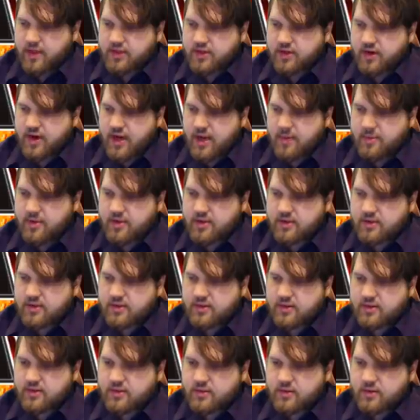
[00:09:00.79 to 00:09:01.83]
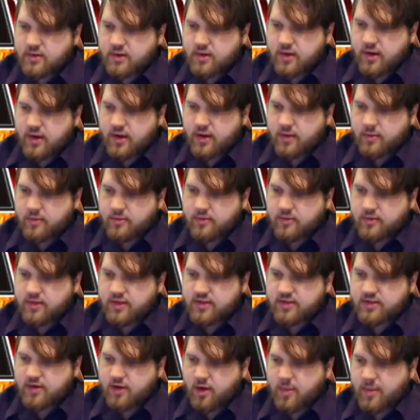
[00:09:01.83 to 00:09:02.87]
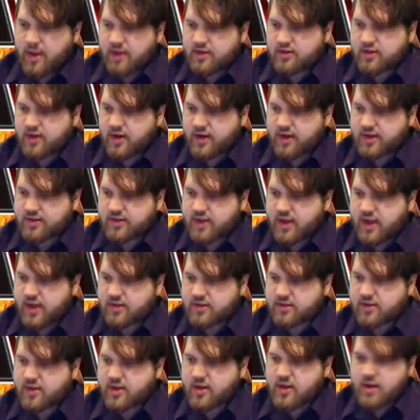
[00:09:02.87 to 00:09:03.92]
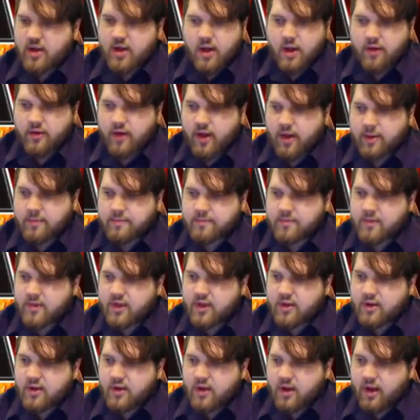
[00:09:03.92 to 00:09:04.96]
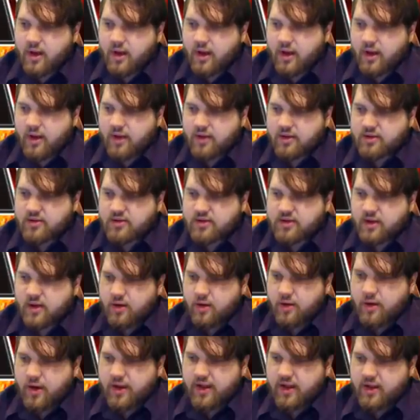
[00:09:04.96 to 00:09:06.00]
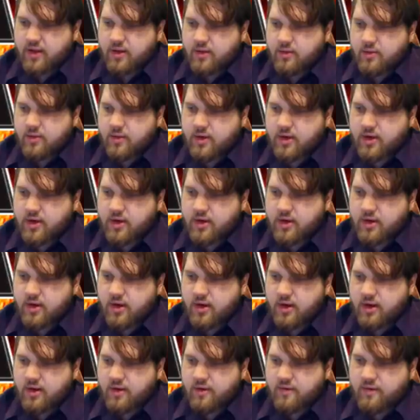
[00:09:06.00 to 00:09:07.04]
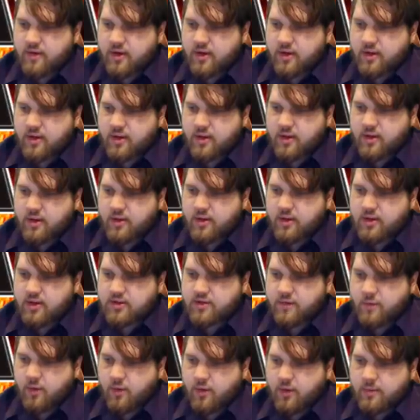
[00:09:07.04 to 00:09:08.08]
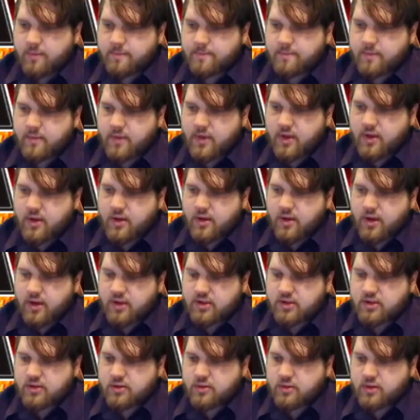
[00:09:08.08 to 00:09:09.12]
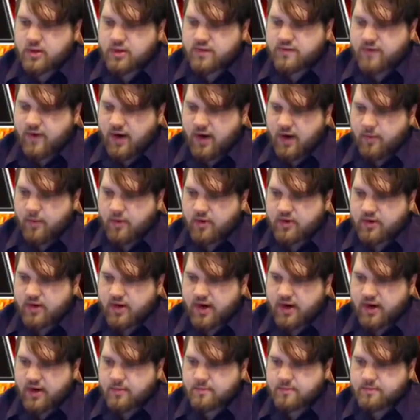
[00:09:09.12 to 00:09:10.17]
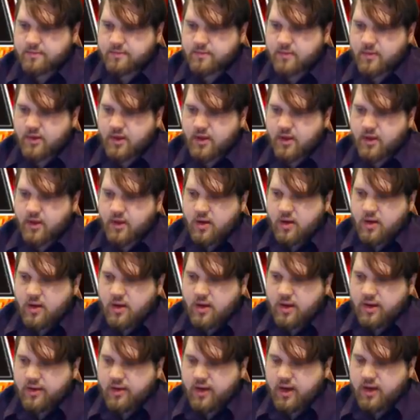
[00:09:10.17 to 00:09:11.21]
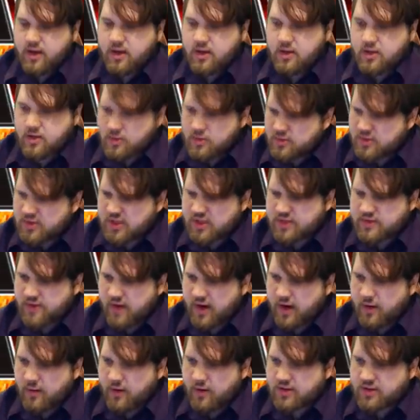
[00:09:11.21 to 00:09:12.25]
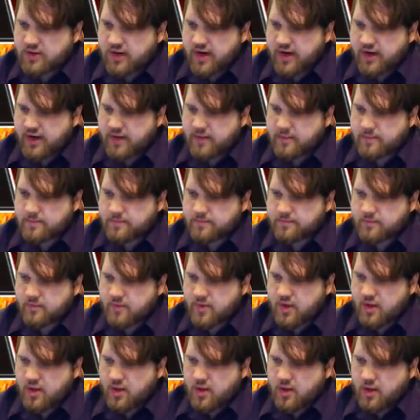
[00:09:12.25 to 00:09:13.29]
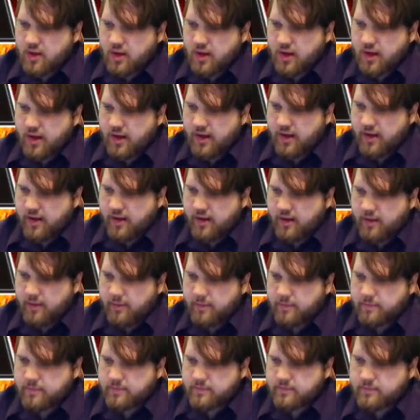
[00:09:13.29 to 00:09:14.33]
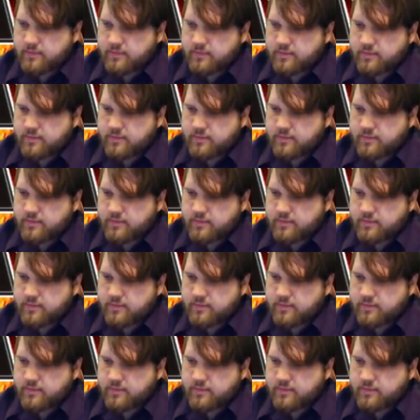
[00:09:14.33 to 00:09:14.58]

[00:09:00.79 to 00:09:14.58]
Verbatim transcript: major happens. This is already bounced, right? Yes, it has. Okay. So I can get rid of these 4 into this Firewall Dragon, and then I can use this Firewall Dragon to